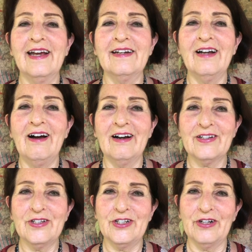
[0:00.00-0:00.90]
and
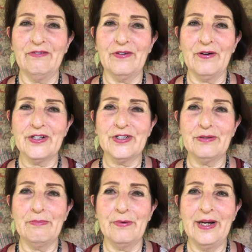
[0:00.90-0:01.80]
oxygen for us to
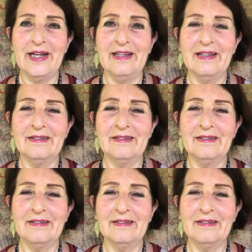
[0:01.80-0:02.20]
breathe.